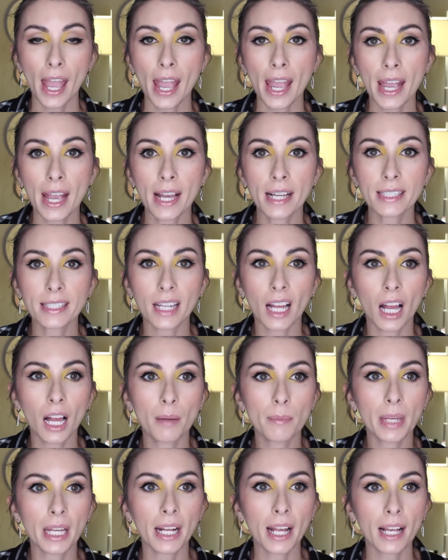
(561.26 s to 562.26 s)
And
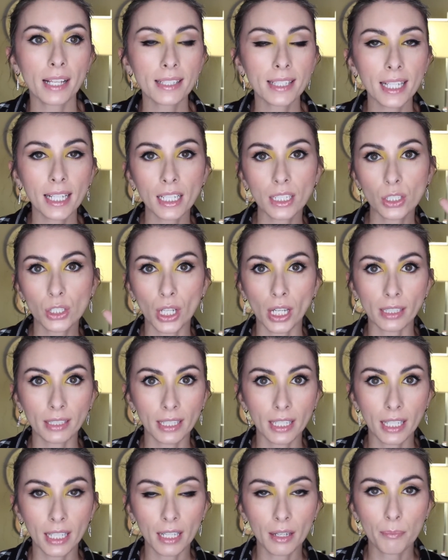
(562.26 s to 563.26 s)
it has like a
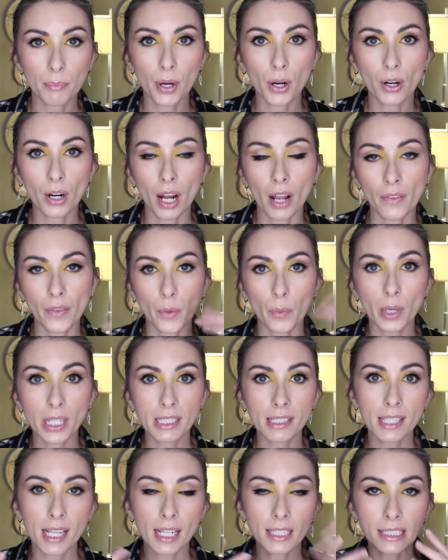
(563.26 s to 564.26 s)
jelly part on the
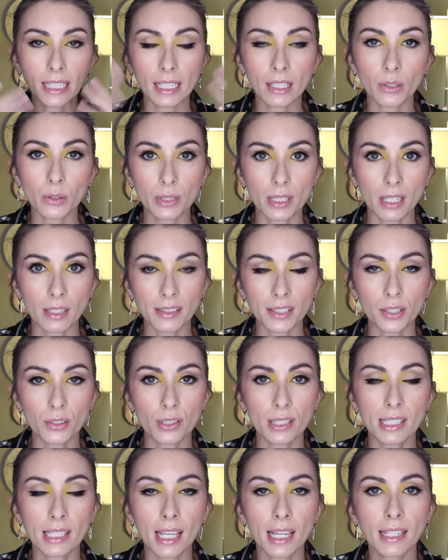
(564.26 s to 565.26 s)
one side that goes onto
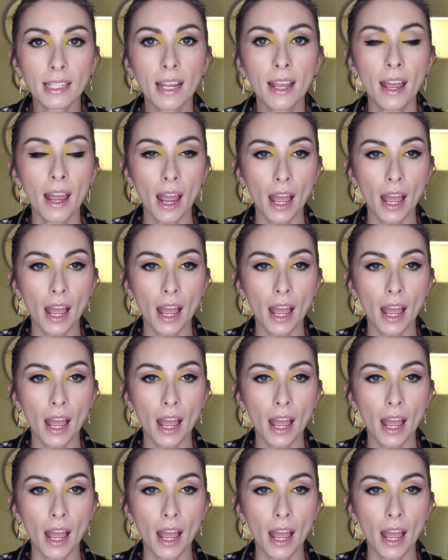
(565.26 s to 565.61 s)
your skin,